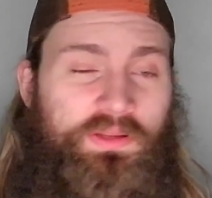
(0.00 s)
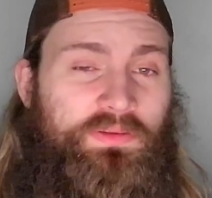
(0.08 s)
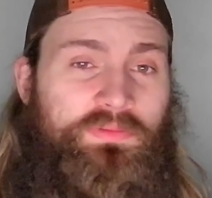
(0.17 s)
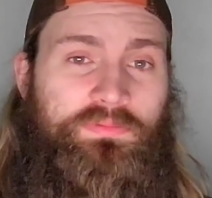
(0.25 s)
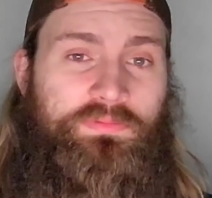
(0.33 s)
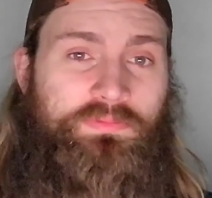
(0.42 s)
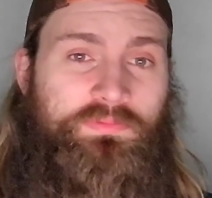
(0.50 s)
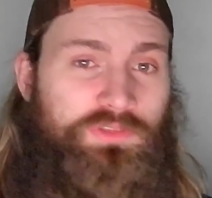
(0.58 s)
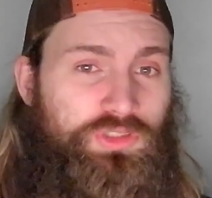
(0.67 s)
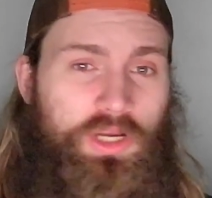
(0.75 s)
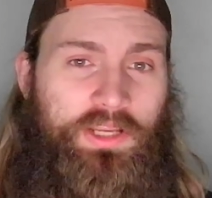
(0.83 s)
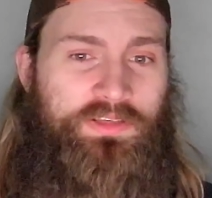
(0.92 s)
and
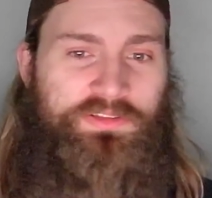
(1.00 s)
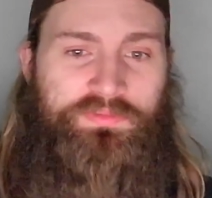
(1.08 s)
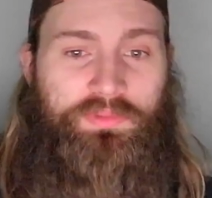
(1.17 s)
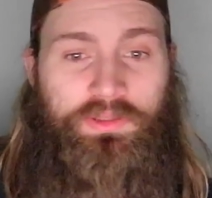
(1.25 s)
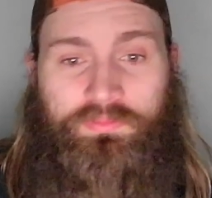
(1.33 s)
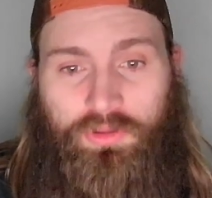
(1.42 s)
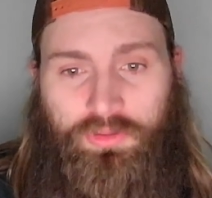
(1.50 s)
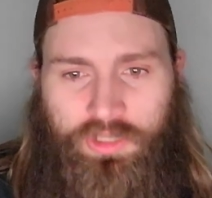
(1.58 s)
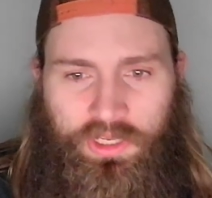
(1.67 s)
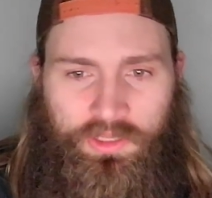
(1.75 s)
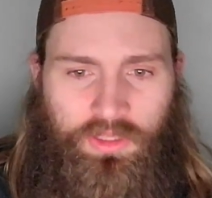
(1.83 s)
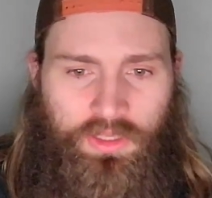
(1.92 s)
strikes, but
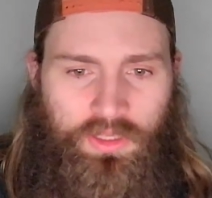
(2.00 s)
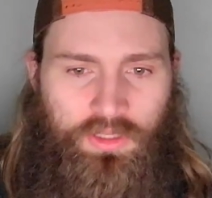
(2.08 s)
okay.